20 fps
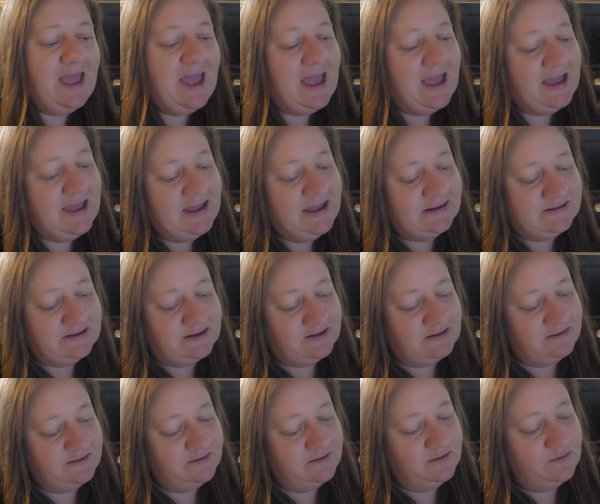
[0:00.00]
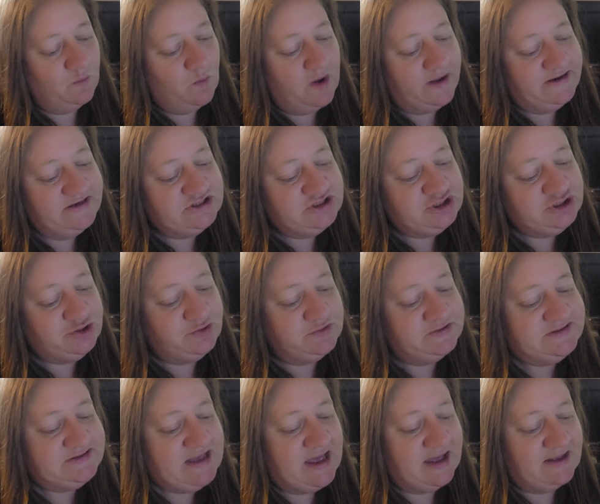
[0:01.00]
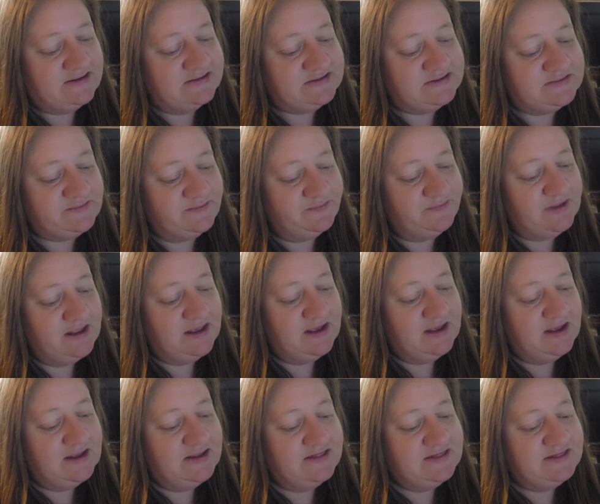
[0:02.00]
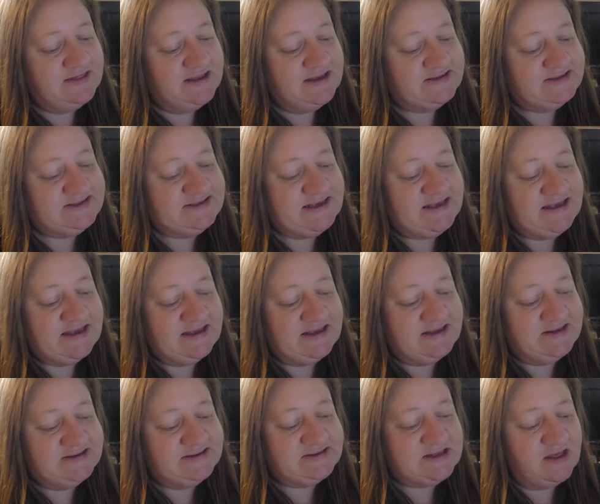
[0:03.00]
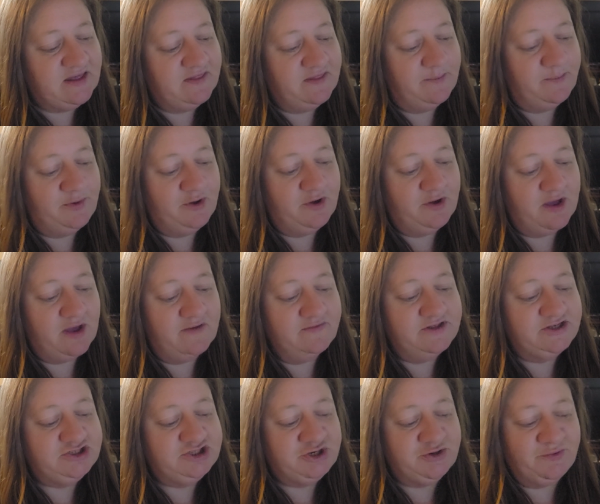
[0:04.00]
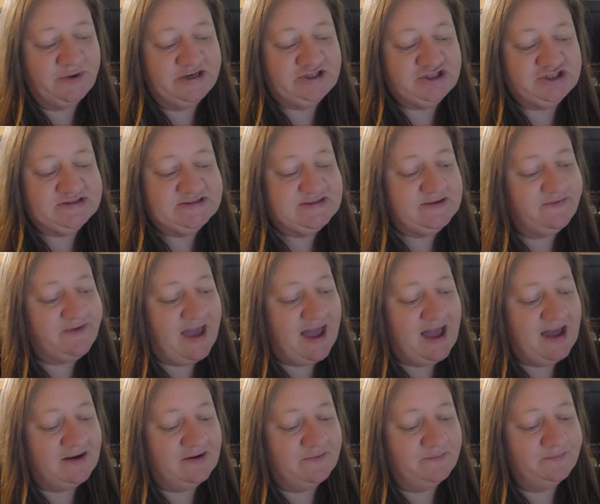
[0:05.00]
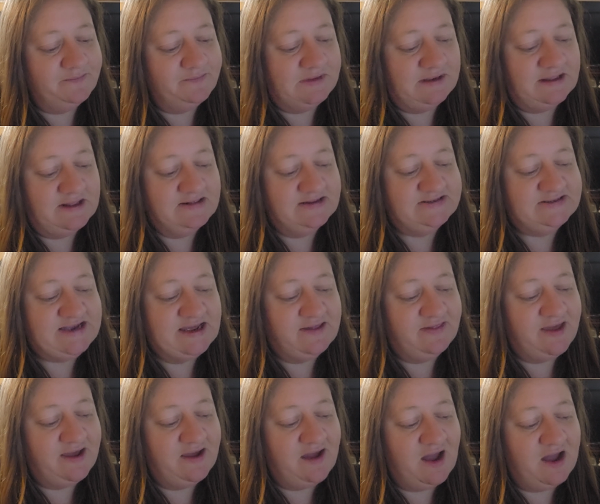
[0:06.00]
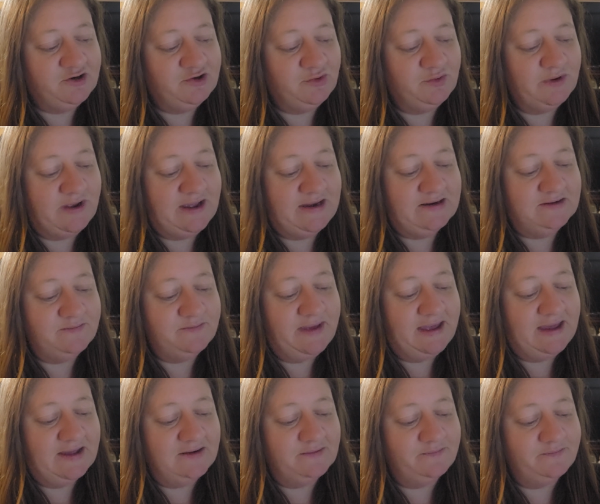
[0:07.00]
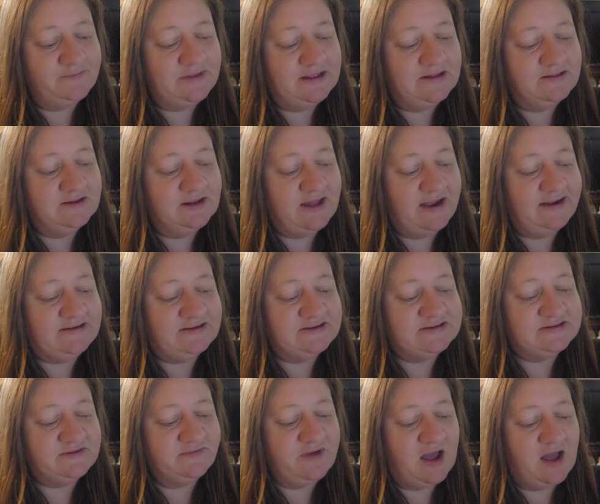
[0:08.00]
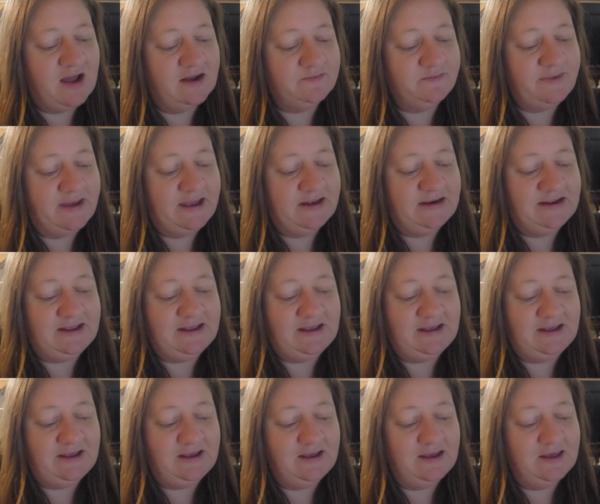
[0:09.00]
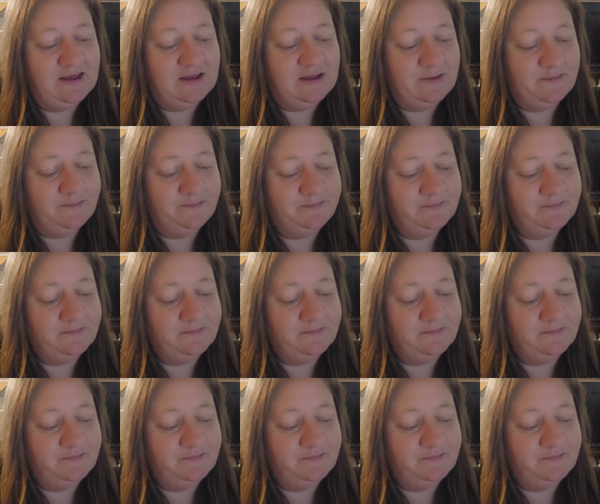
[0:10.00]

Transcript: And 1 and 2 says, "This is the book of the generations of Adam. In the day that God created man, in the likeness of God made he him.